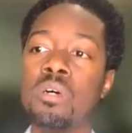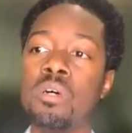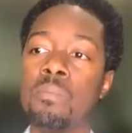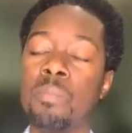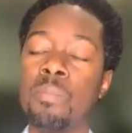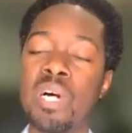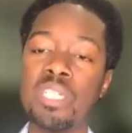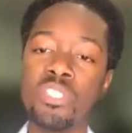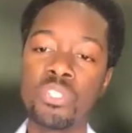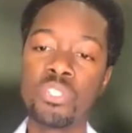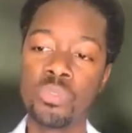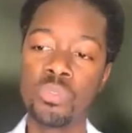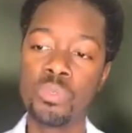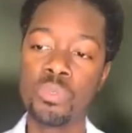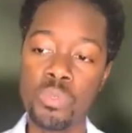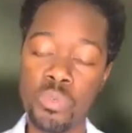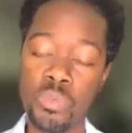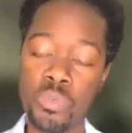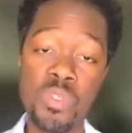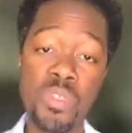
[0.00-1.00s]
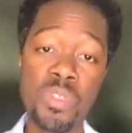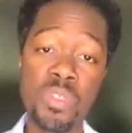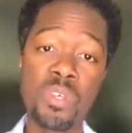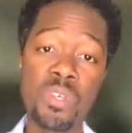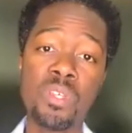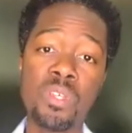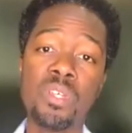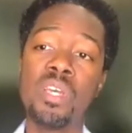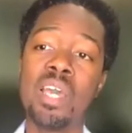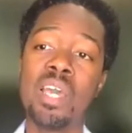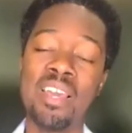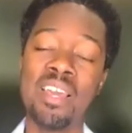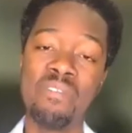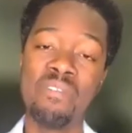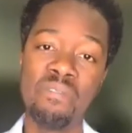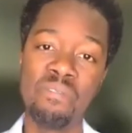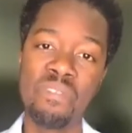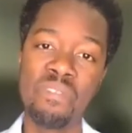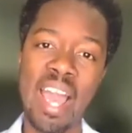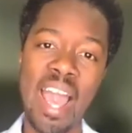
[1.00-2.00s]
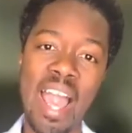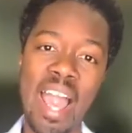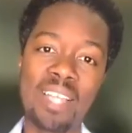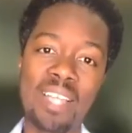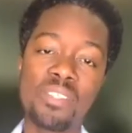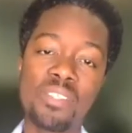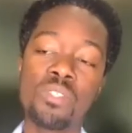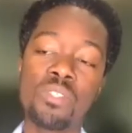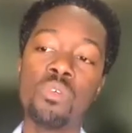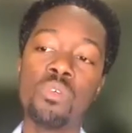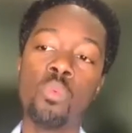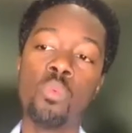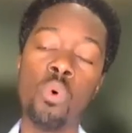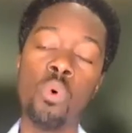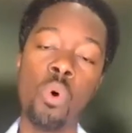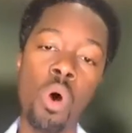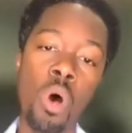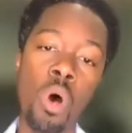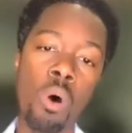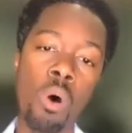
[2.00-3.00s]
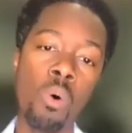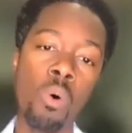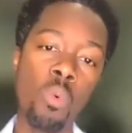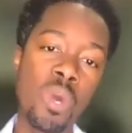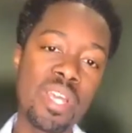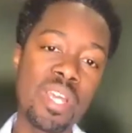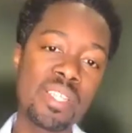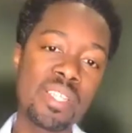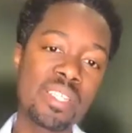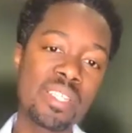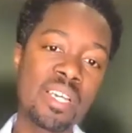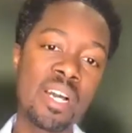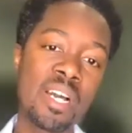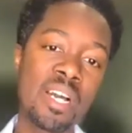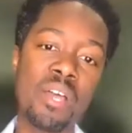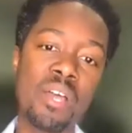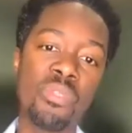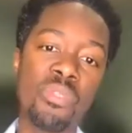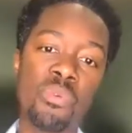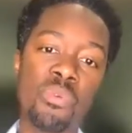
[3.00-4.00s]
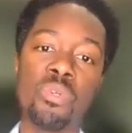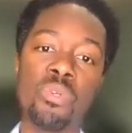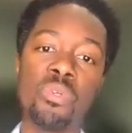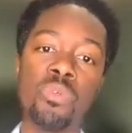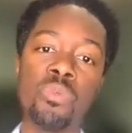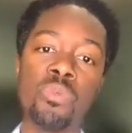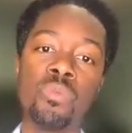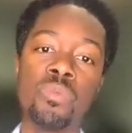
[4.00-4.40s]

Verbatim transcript: but truth and facts will always cut through.